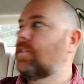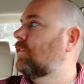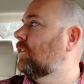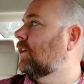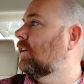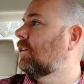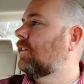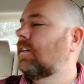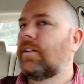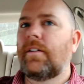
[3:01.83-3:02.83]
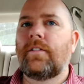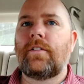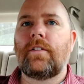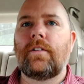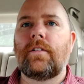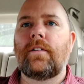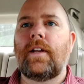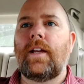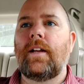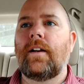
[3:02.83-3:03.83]
to uh, to
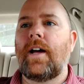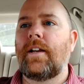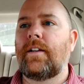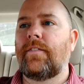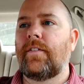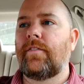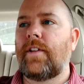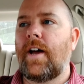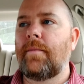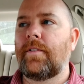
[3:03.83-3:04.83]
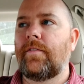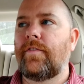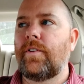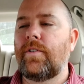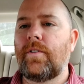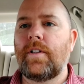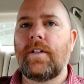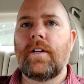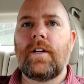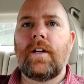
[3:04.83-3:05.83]
eat a lot of different types of food.
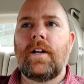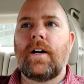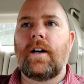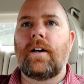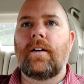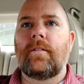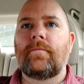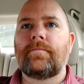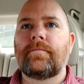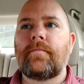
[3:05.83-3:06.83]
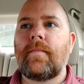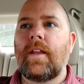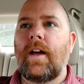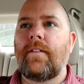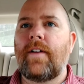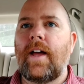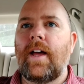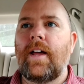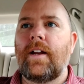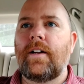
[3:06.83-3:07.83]
Um, I've
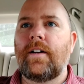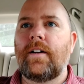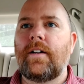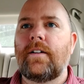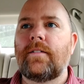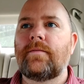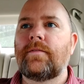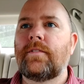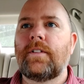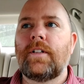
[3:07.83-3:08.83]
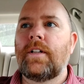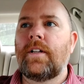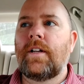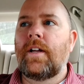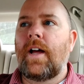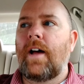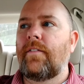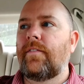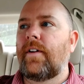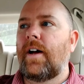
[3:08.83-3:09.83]
had uh,
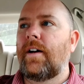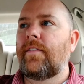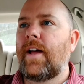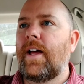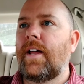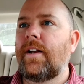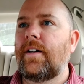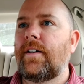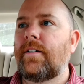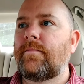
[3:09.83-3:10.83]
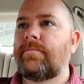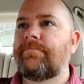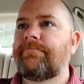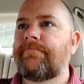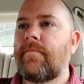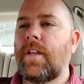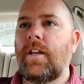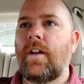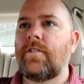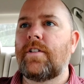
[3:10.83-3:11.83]
I've I've had um,
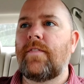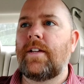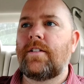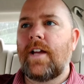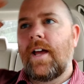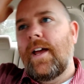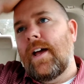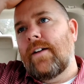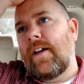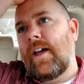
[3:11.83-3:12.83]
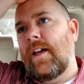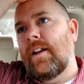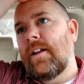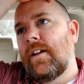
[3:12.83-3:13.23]
you know ceviche. I've had